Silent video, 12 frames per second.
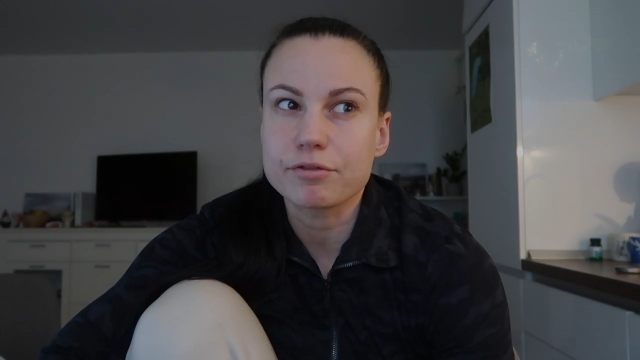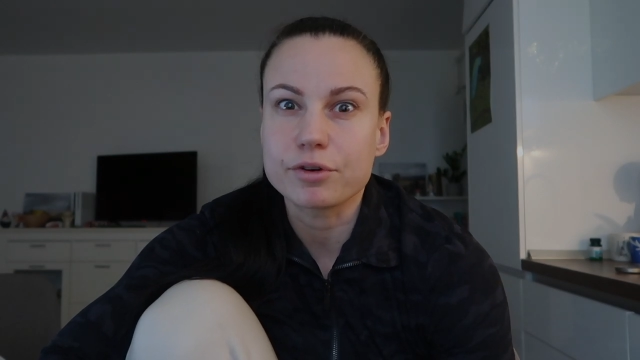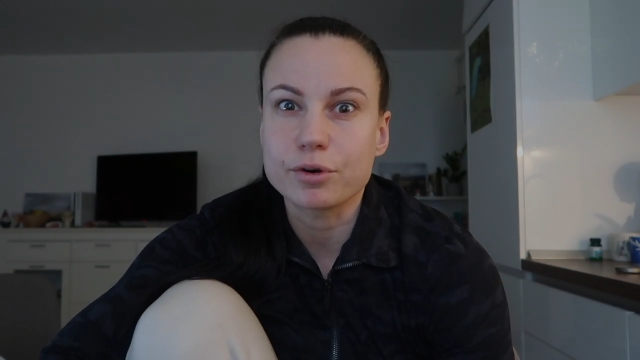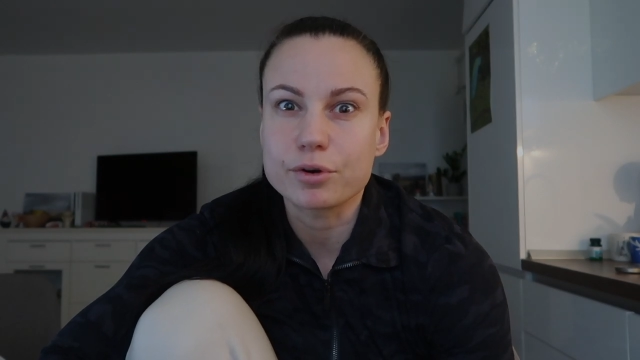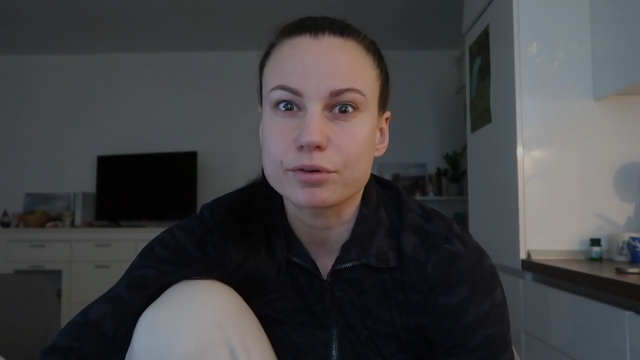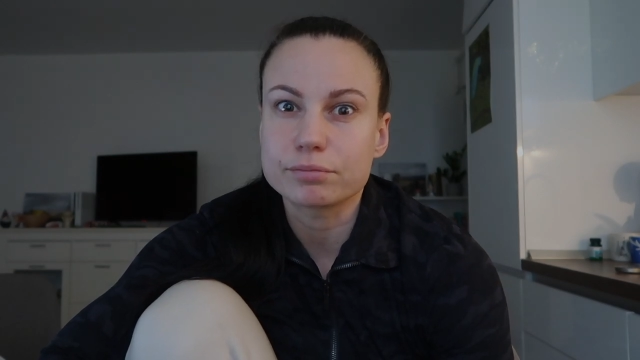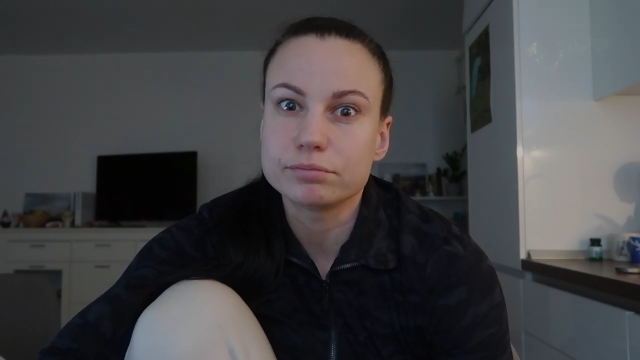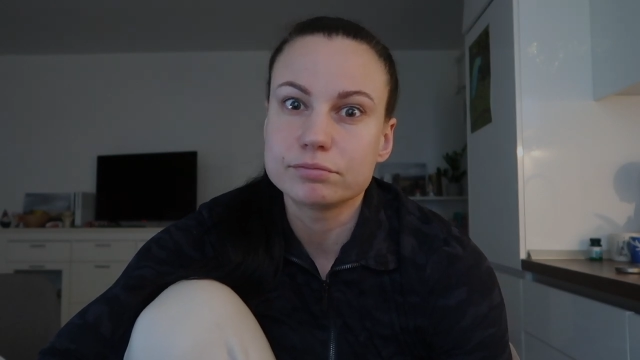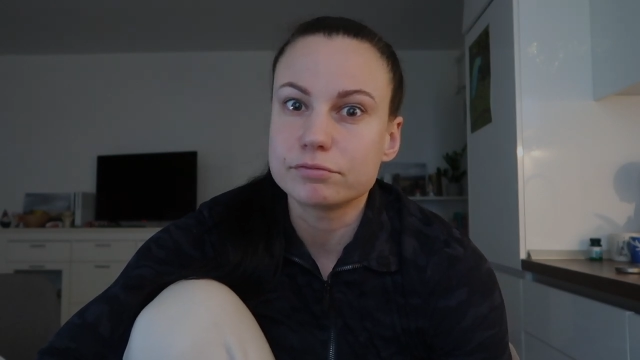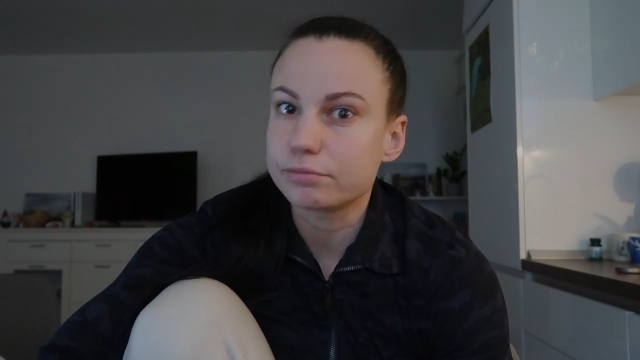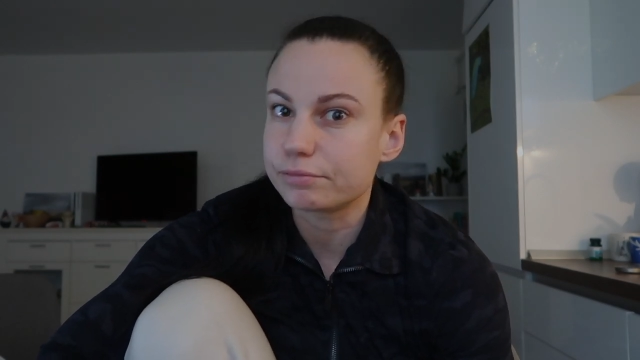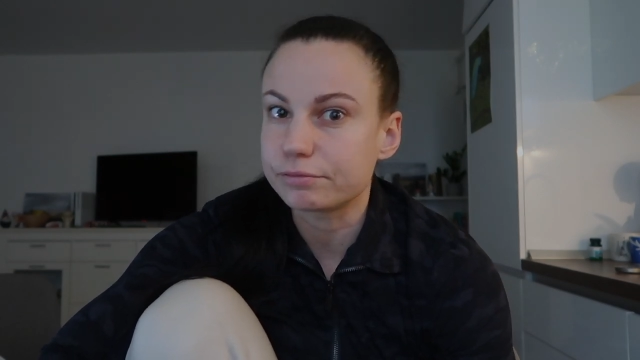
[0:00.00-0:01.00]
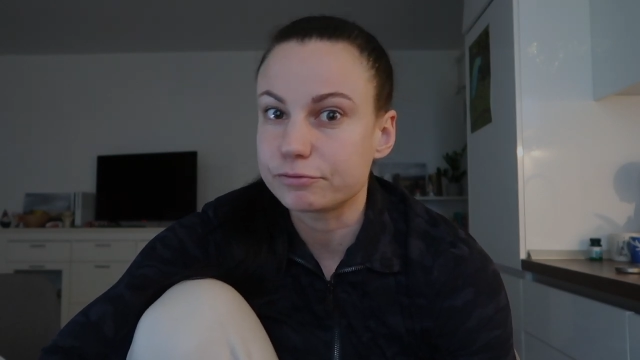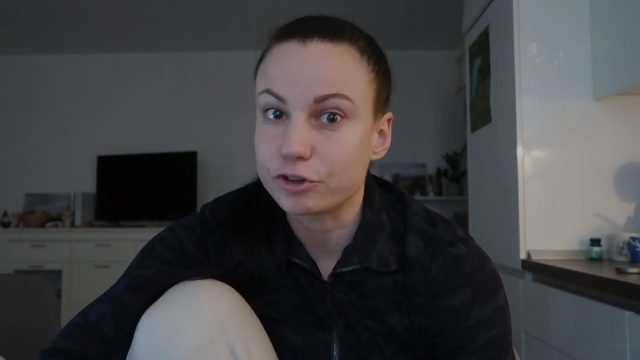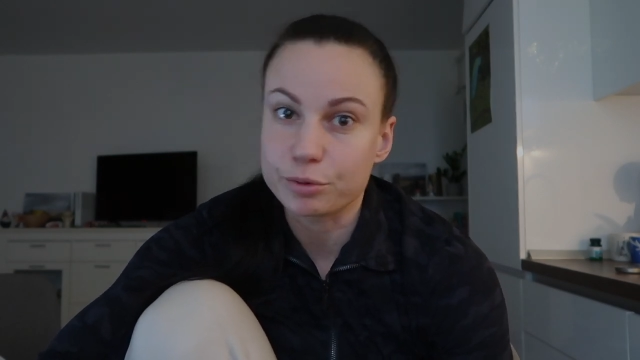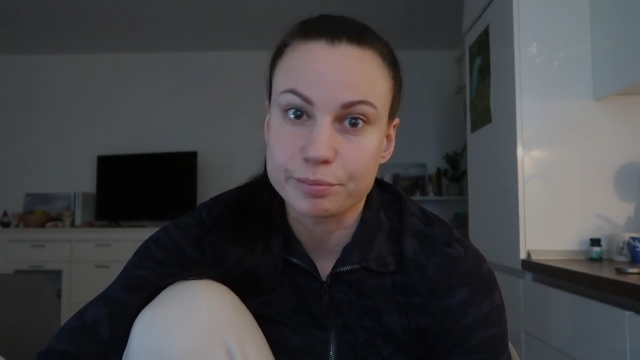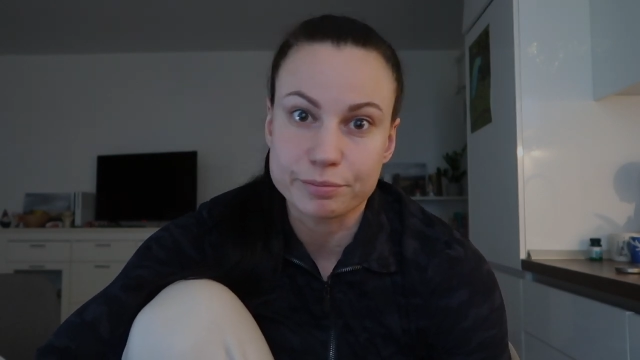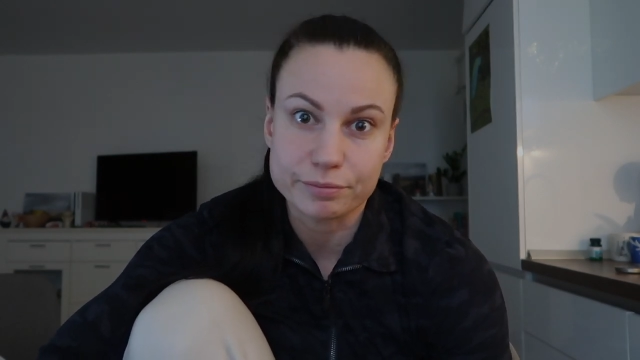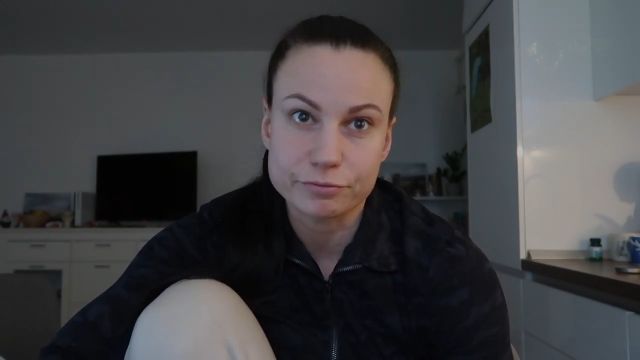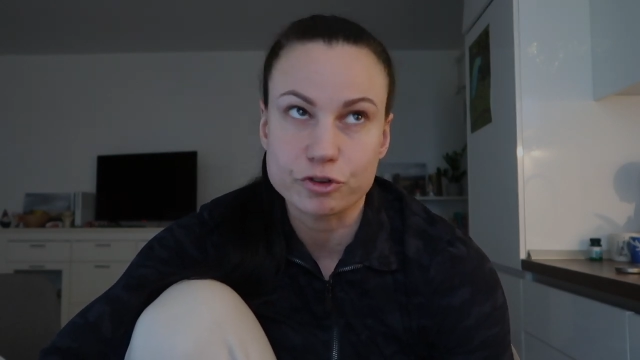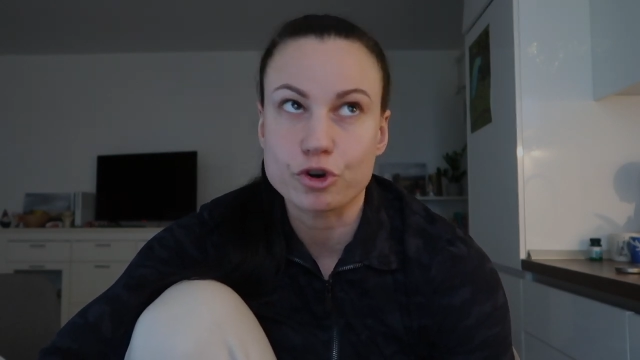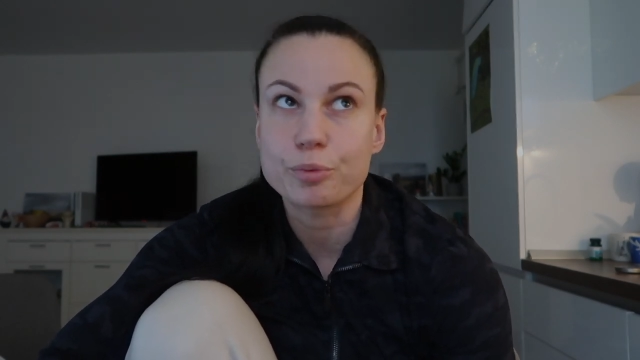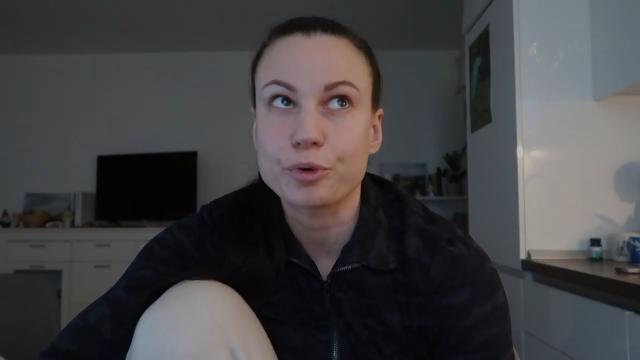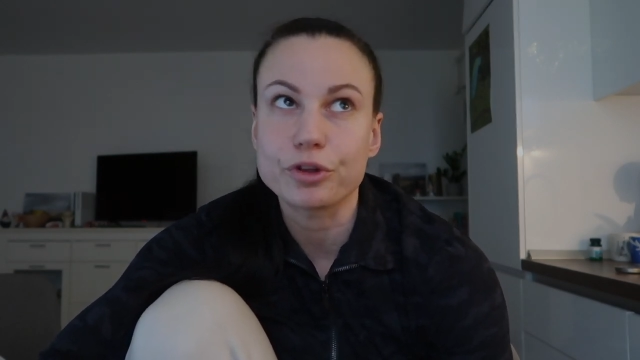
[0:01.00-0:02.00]

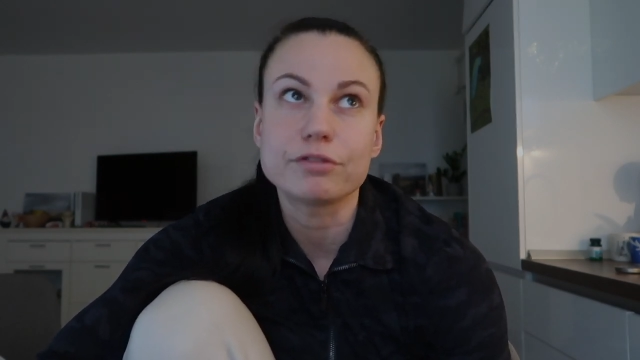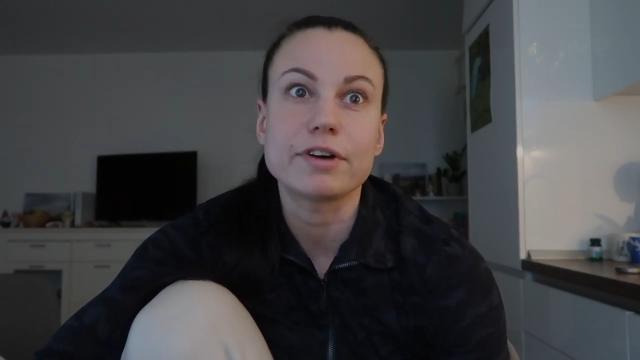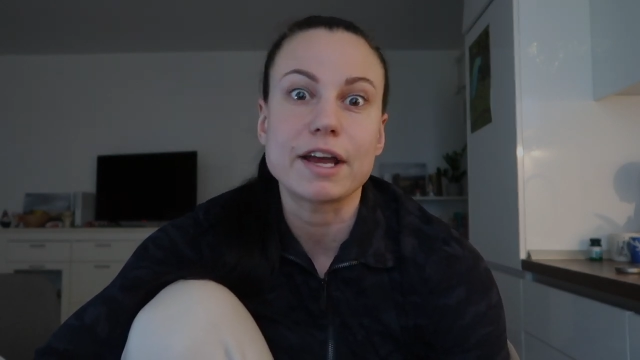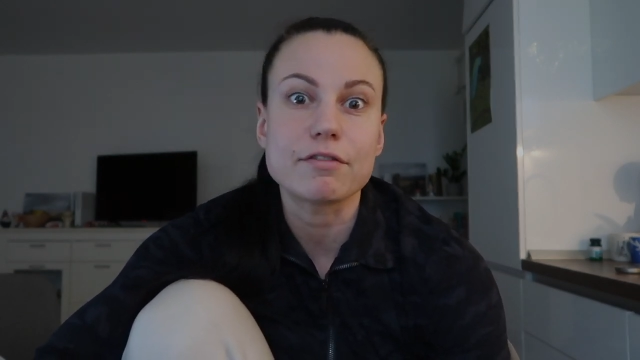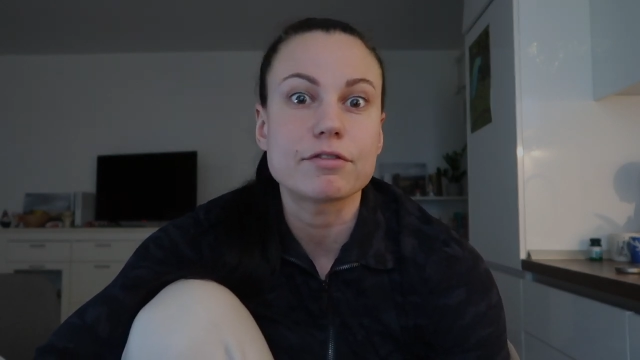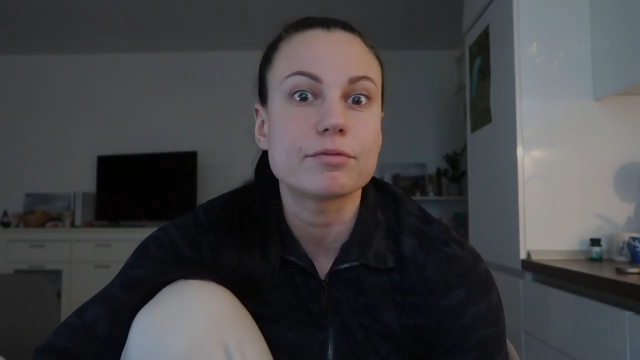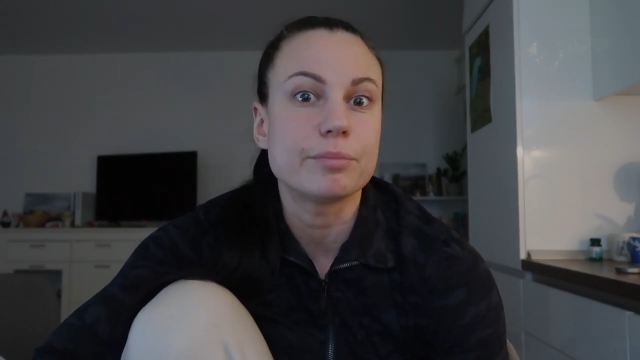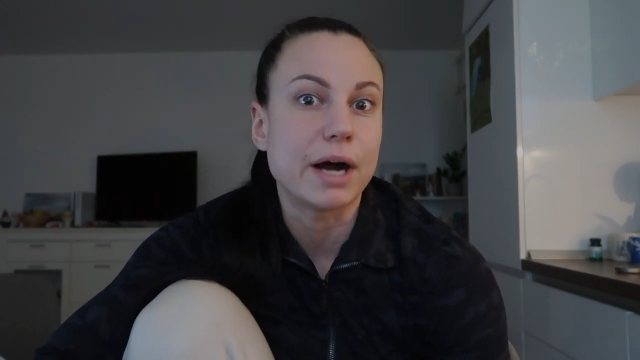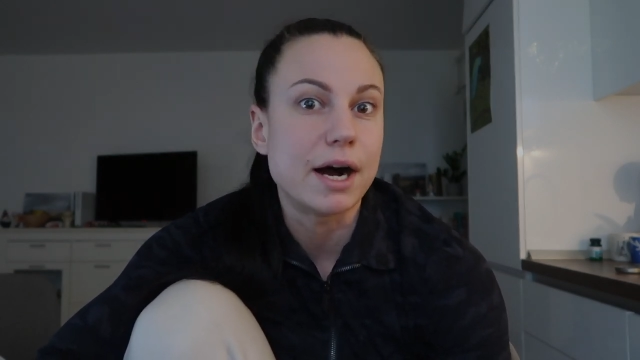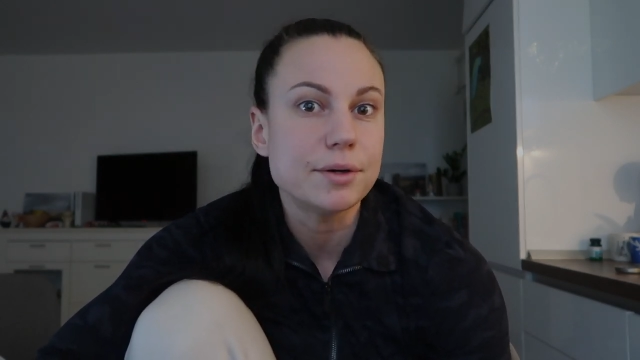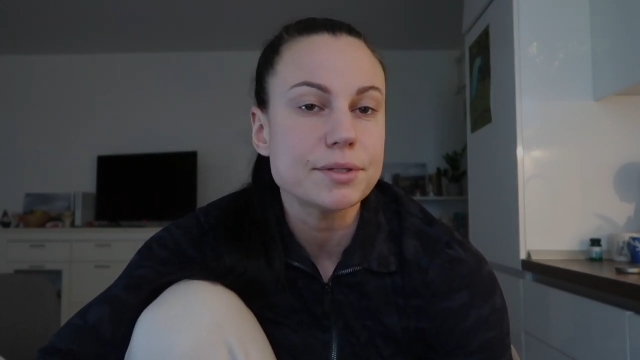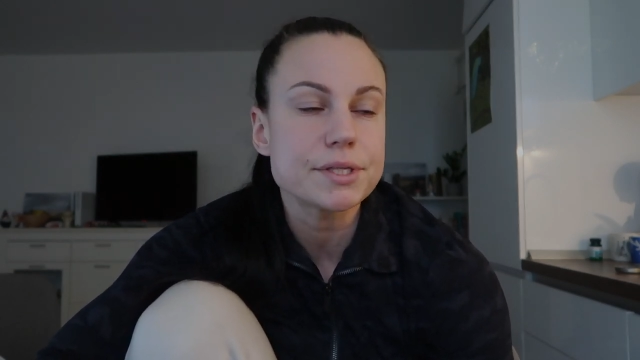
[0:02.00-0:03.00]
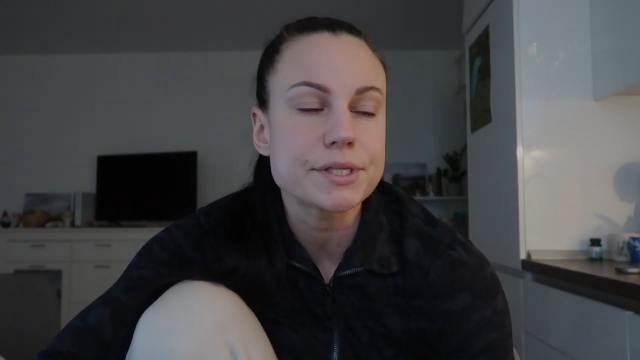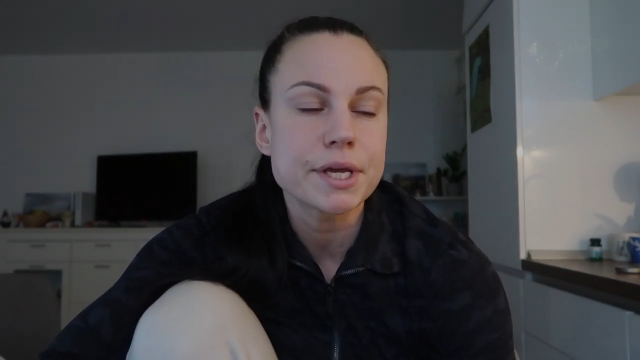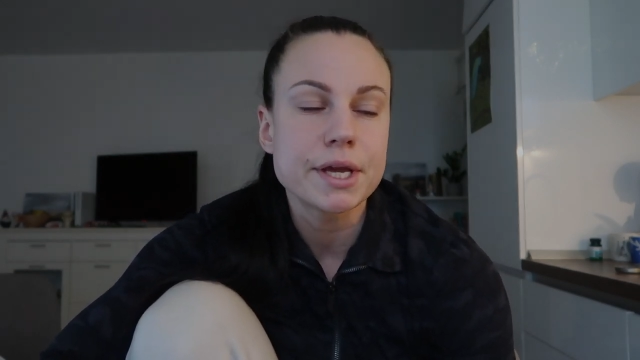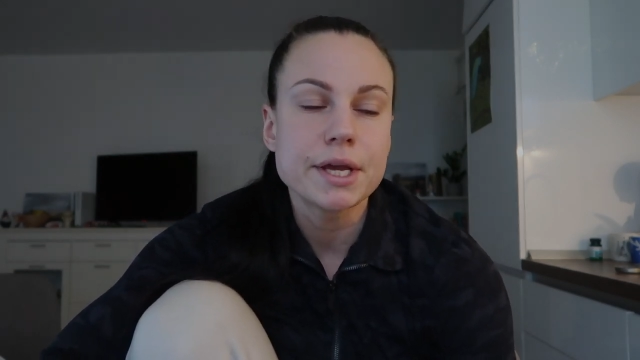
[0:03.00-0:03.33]
4.5 pounds,